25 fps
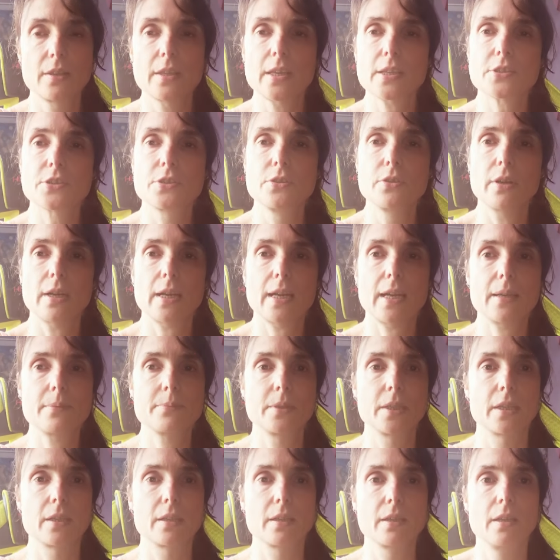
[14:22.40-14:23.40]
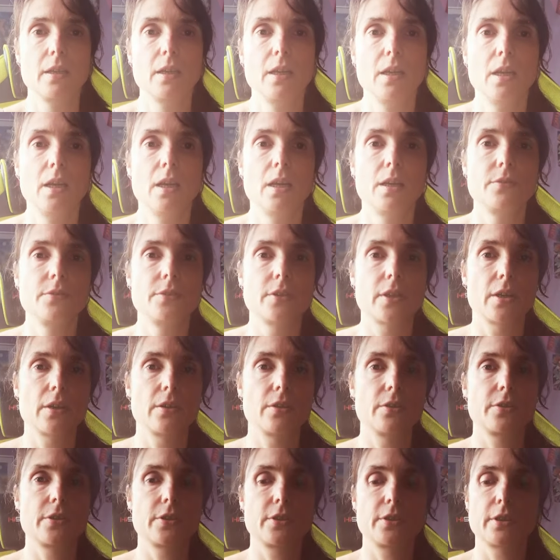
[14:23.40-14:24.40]
That's not happening.
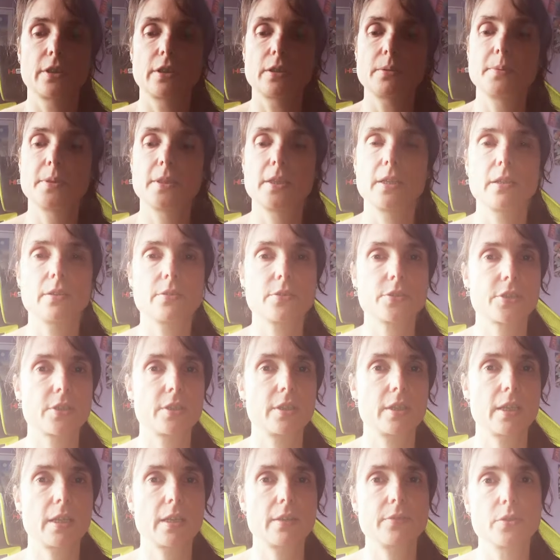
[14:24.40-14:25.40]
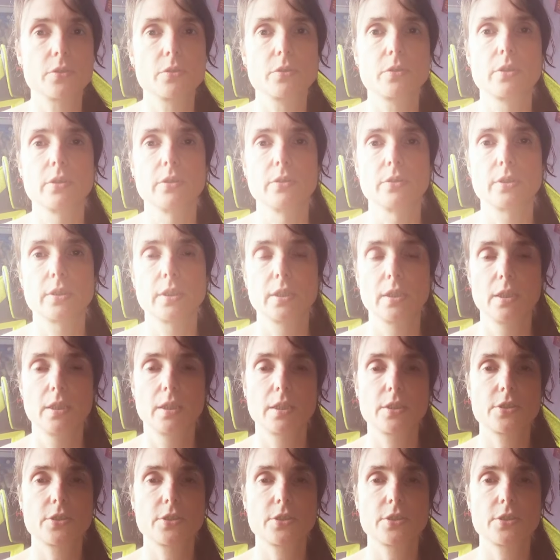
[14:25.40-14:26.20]
Know that nobody else can have your good.